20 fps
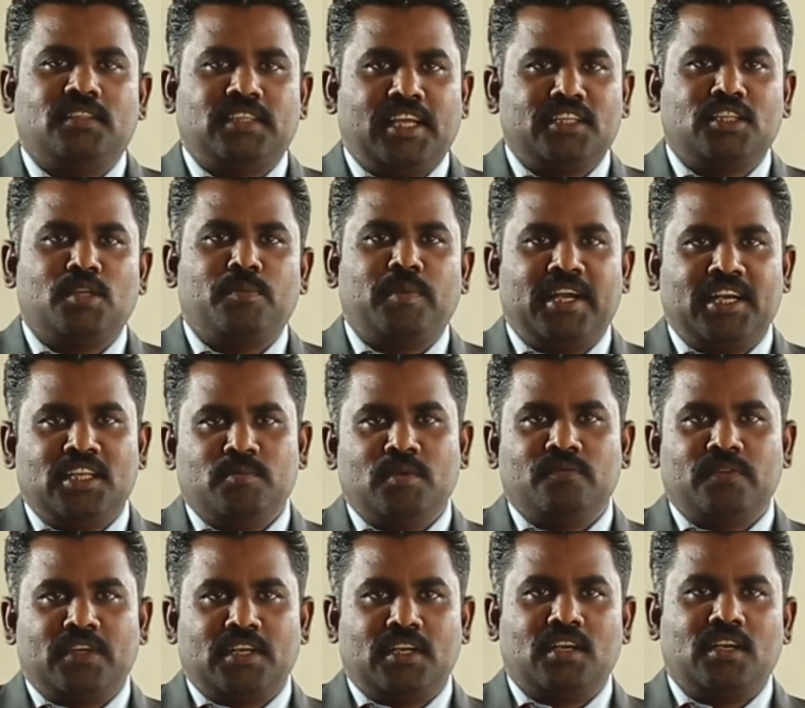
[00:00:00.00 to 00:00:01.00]
thank the management
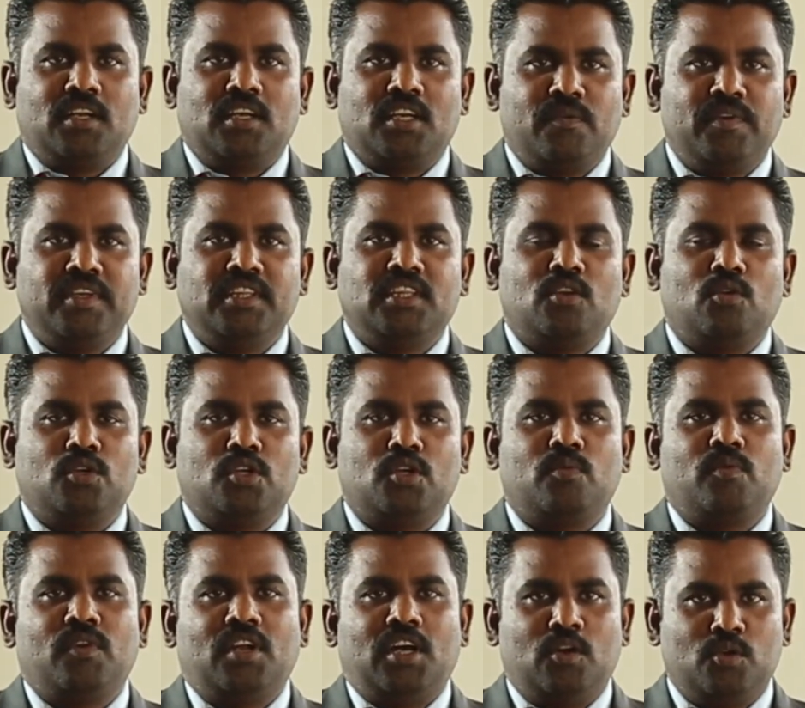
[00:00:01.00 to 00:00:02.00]
for giving their
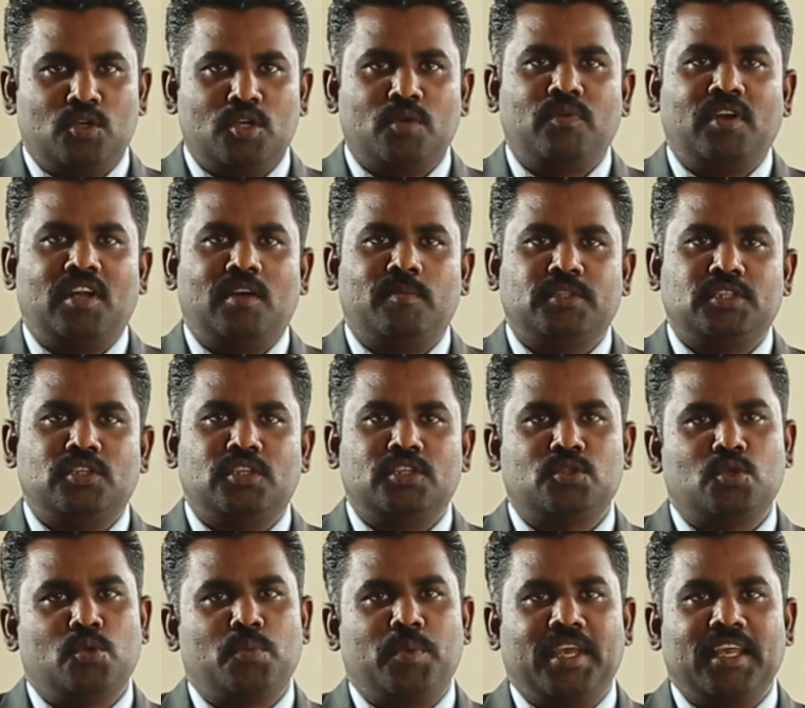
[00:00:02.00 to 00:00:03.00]
wonderful opportunities
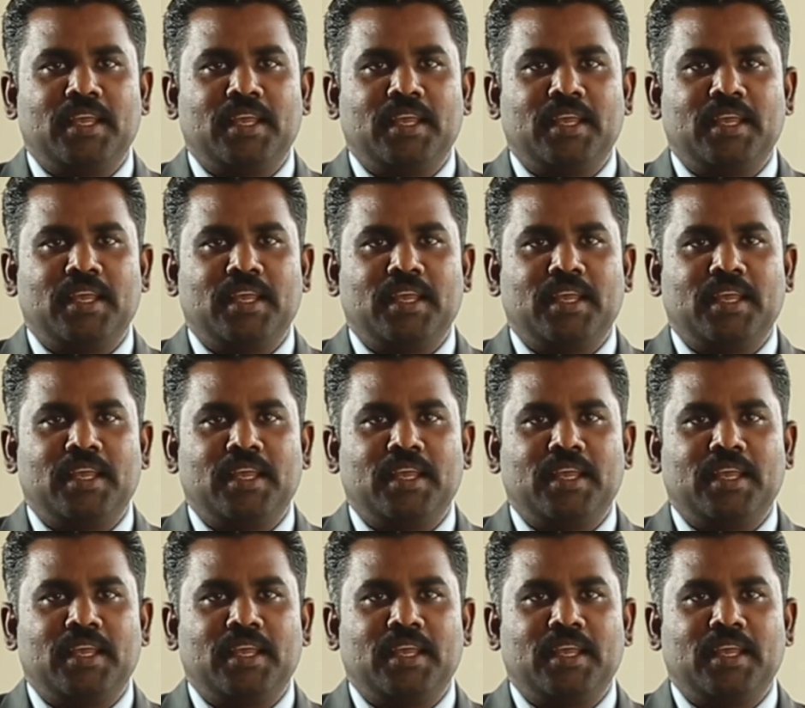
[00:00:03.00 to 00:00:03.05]
to me.